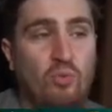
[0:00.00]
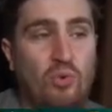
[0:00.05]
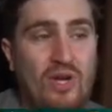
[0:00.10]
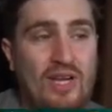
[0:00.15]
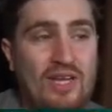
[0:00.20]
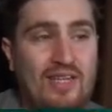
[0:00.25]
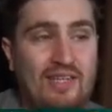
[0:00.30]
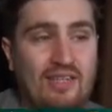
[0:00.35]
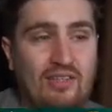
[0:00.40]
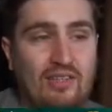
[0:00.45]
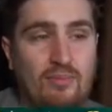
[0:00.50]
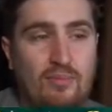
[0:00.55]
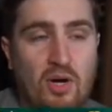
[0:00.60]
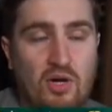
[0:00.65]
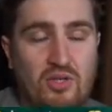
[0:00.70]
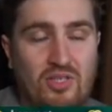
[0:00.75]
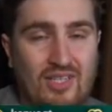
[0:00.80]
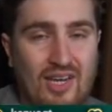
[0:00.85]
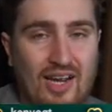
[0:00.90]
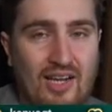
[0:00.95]
reading the
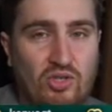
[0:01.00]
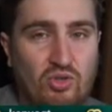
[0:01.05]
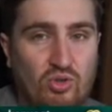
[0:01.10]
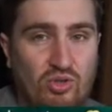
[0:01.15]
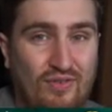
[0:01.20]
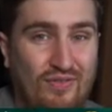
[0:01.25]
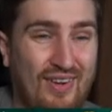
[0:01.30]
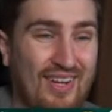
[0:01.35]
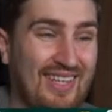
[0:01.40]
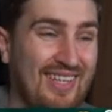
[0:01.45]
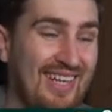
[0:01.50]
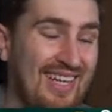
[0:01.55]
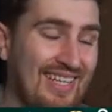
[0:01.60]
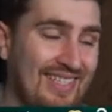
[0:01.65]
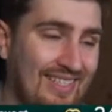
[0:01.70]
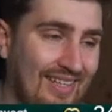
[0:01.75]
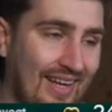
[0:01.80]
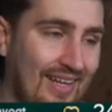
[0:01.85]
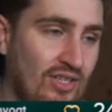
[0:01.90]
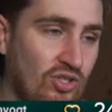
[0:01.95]
most dangerous thing
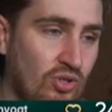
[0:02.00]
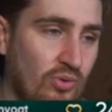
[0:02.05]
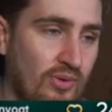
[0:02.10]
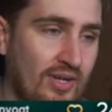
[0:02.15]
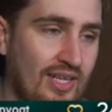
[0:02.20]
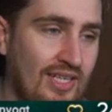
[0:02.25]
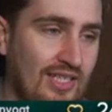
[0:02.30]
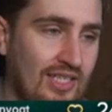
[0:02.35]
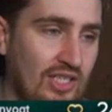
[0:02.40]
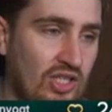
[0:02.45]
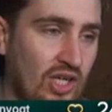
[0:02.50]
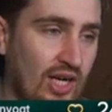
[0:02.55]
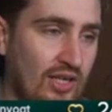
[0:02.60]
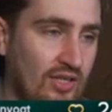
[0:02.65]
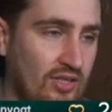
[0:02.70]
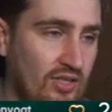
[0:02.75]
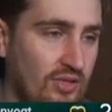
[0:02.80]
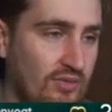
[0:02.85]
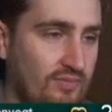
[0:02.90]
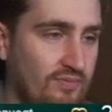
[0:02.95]
has led to an easy
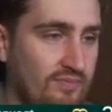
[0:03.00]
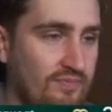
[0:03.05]
chance.